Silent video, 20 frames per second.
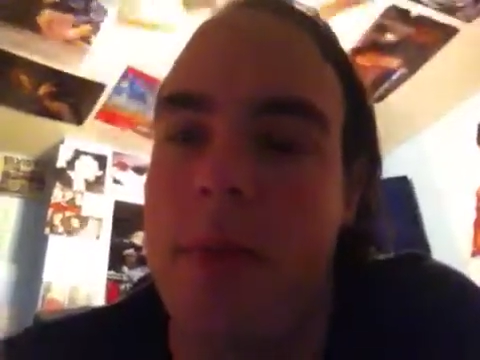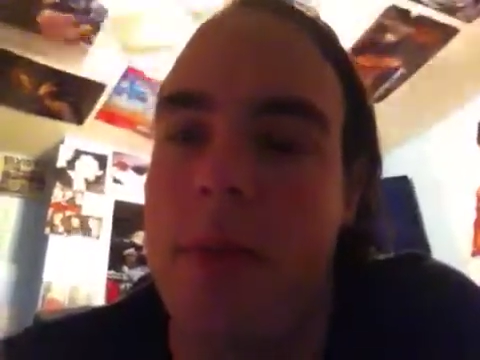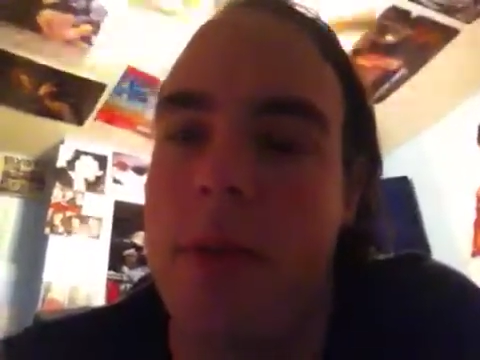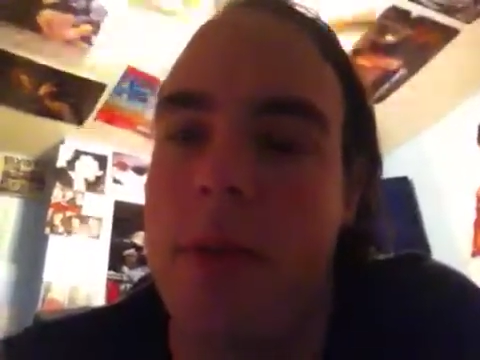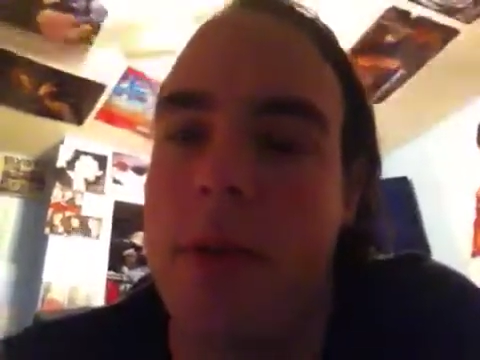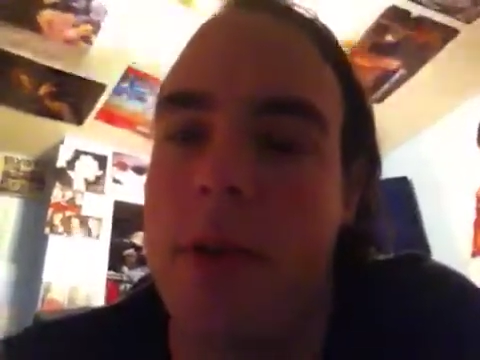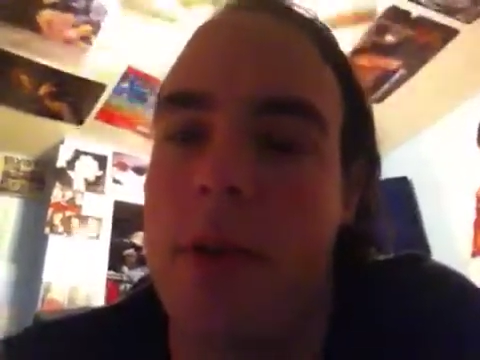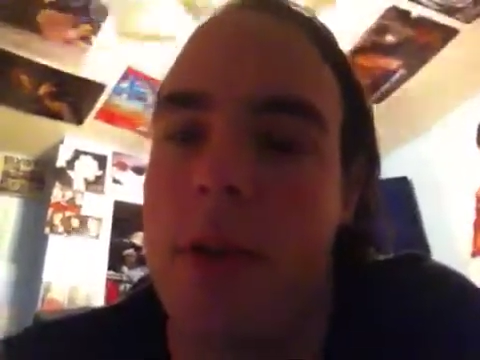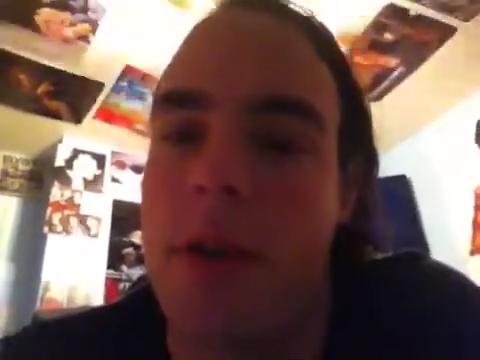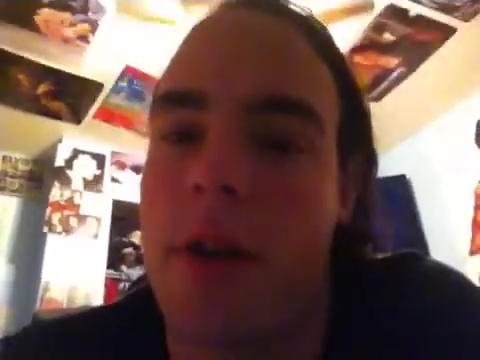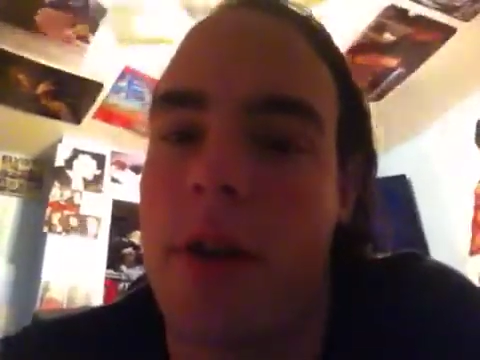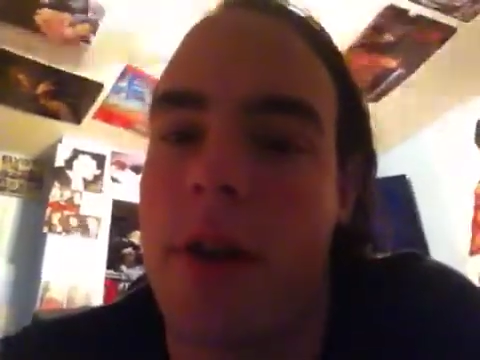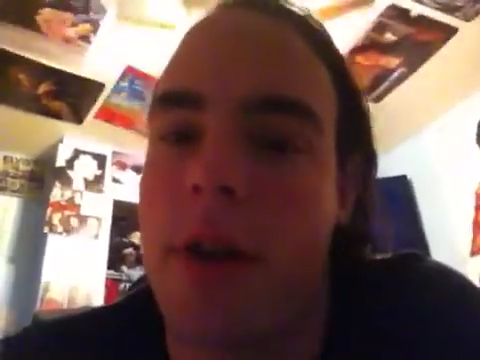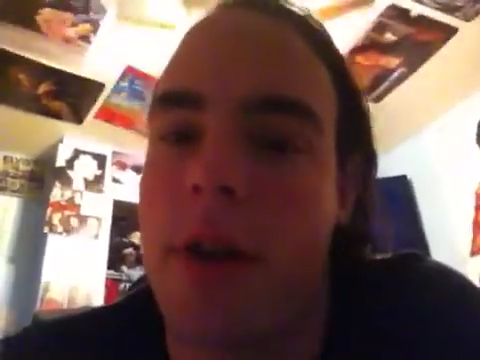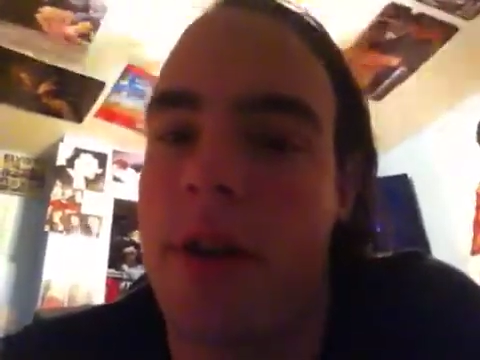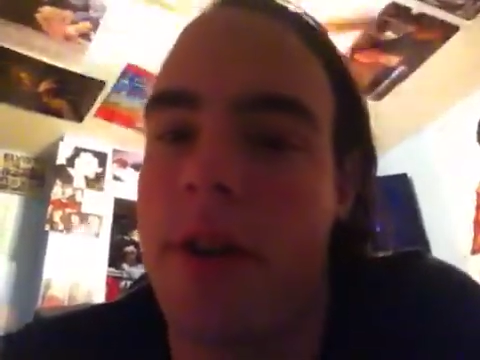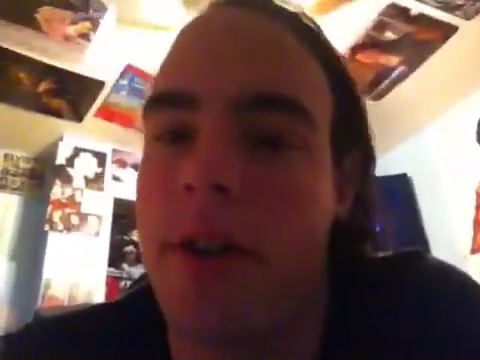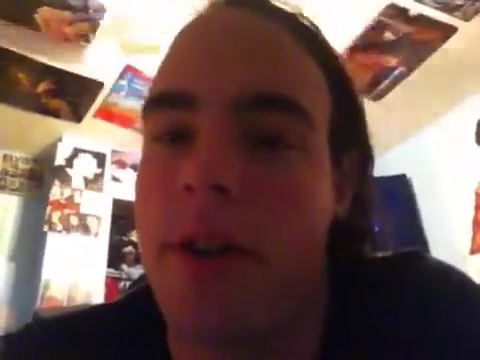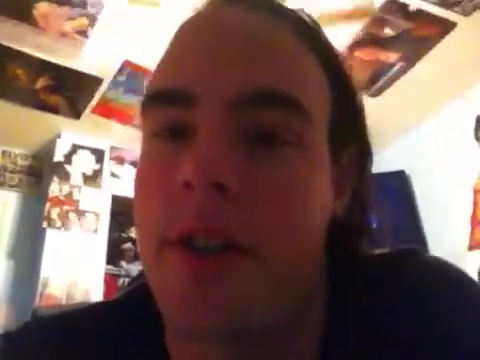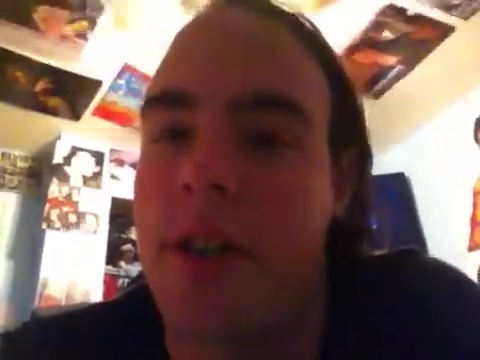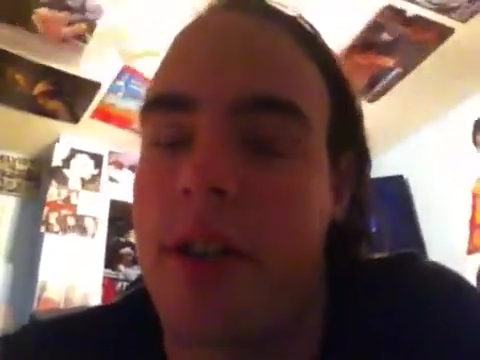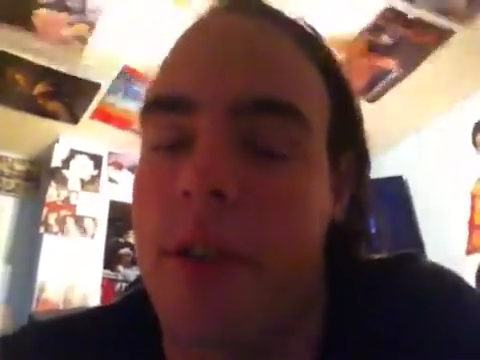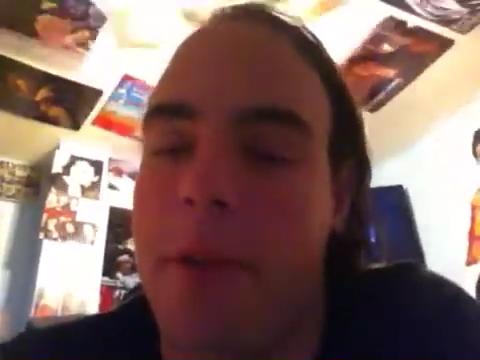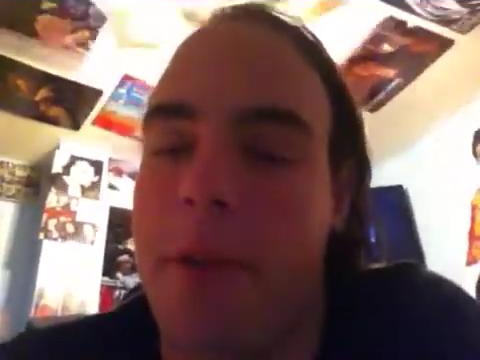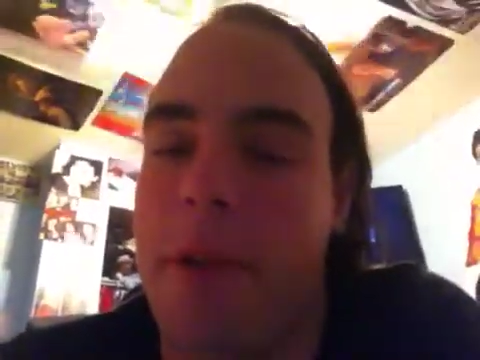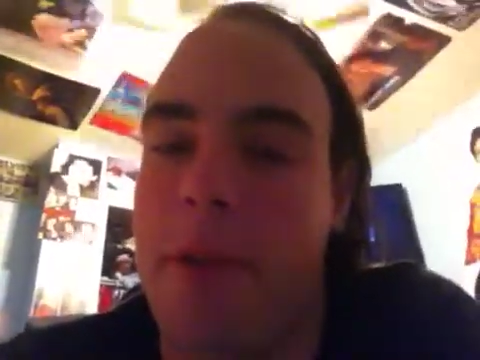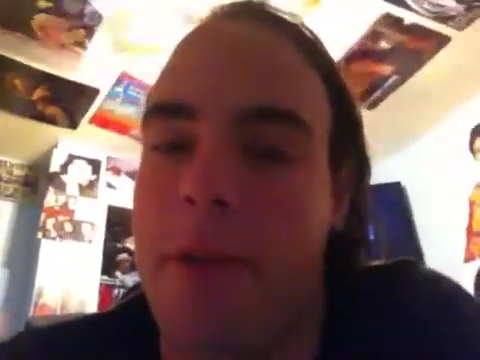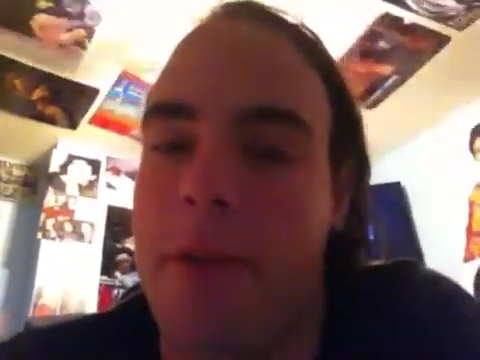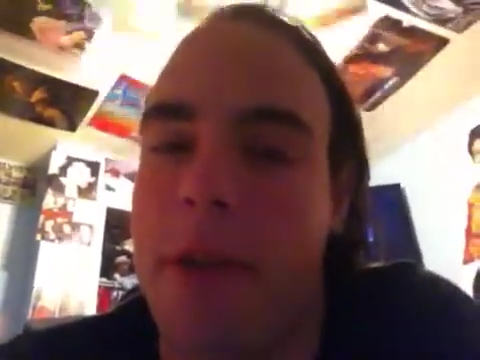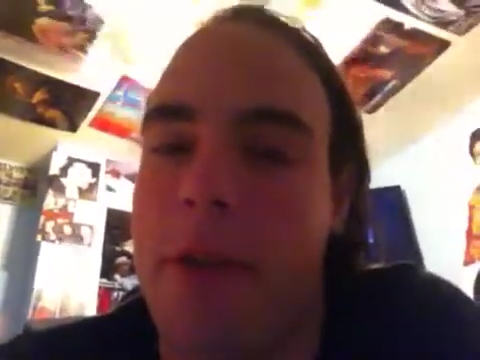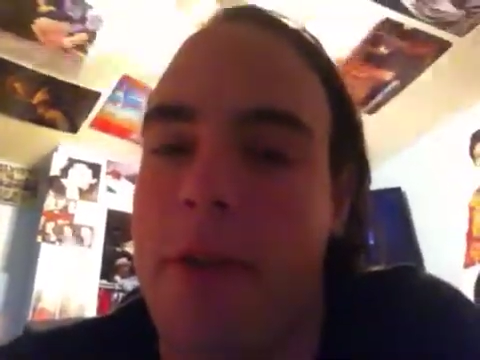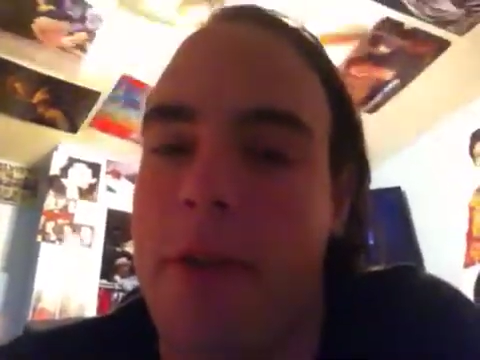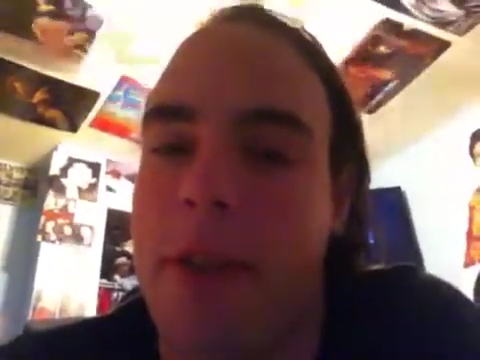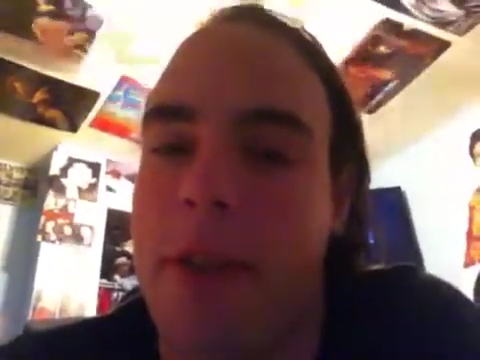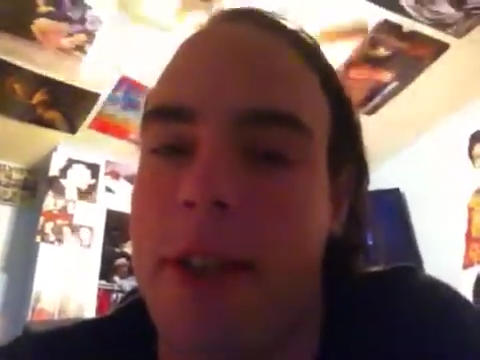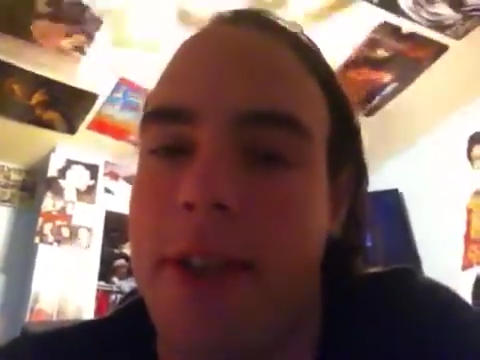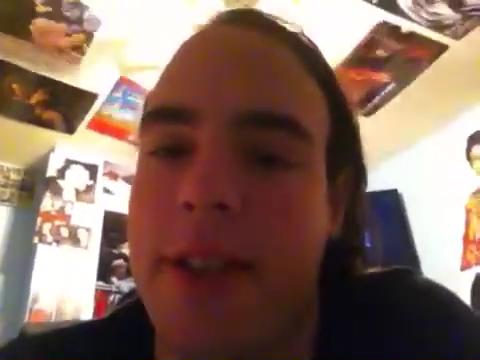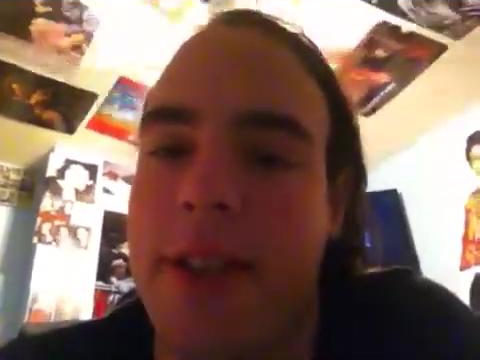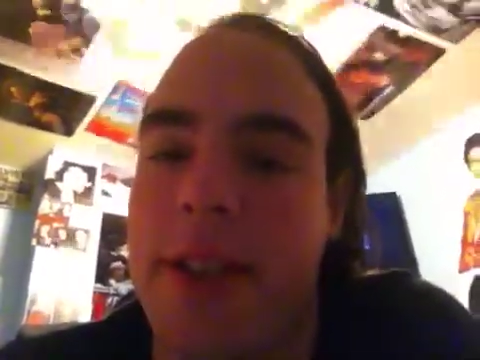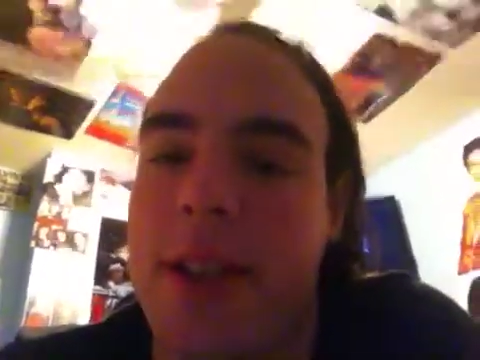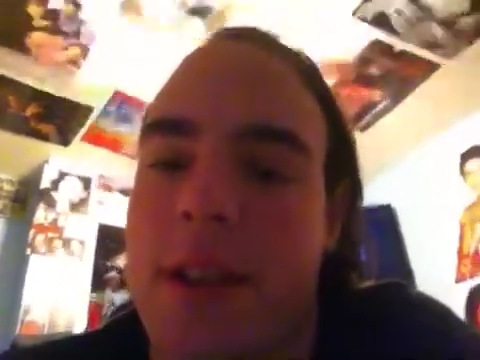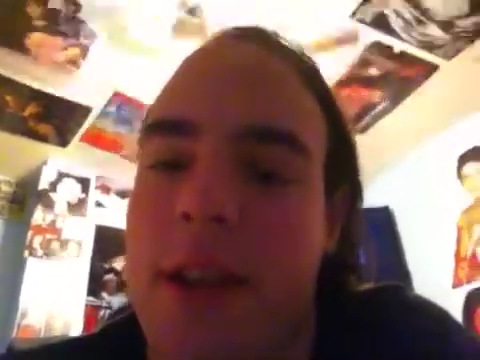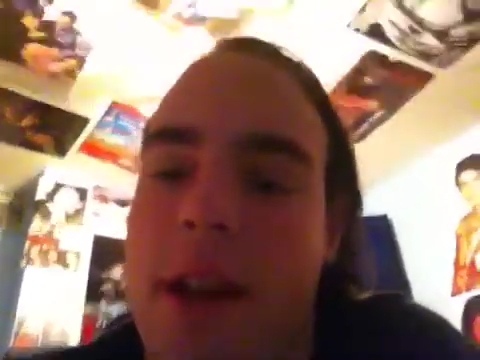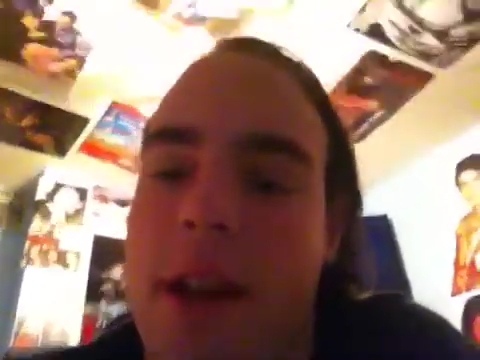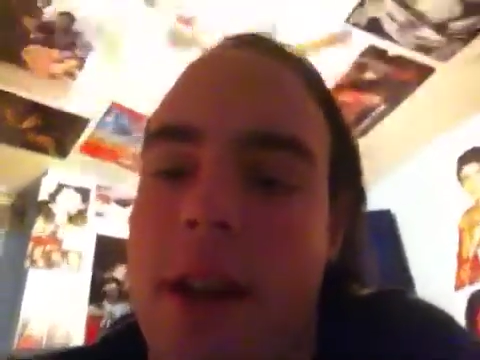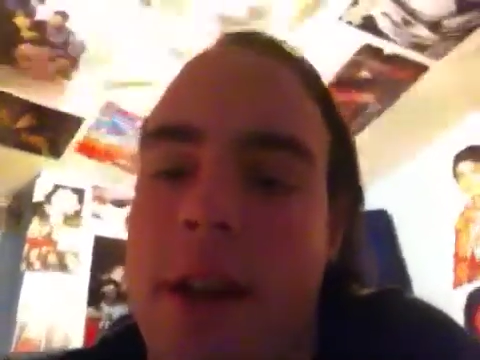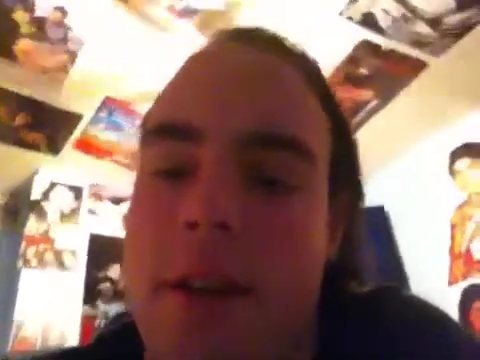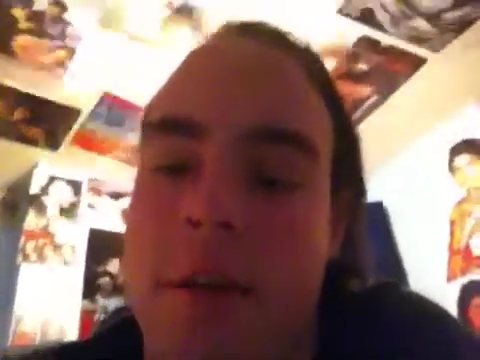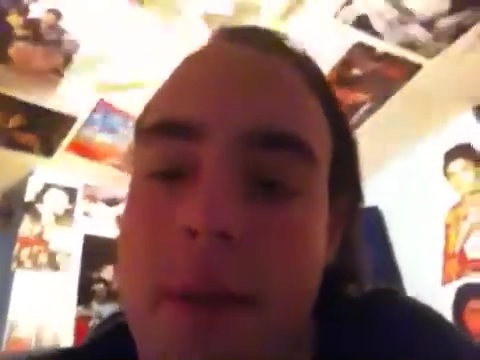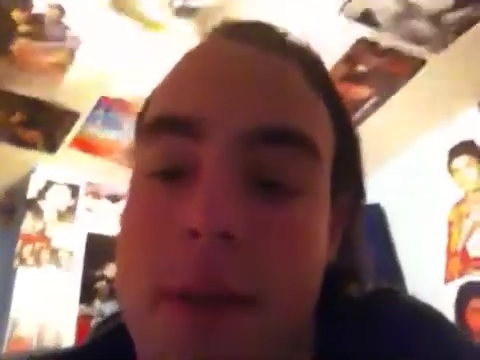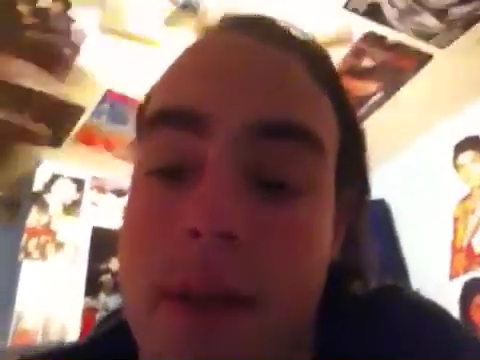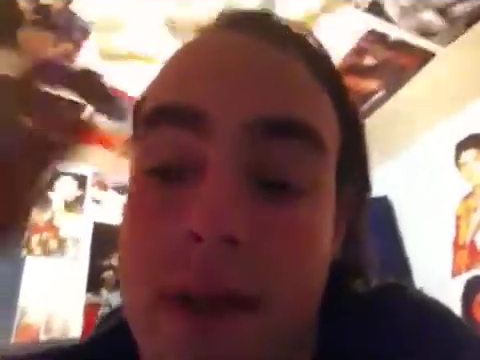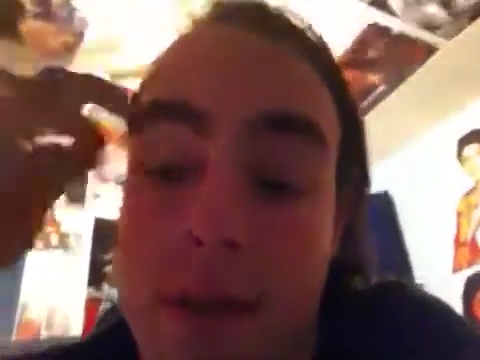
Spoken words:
Blue Underground is going to be re-releasing House by the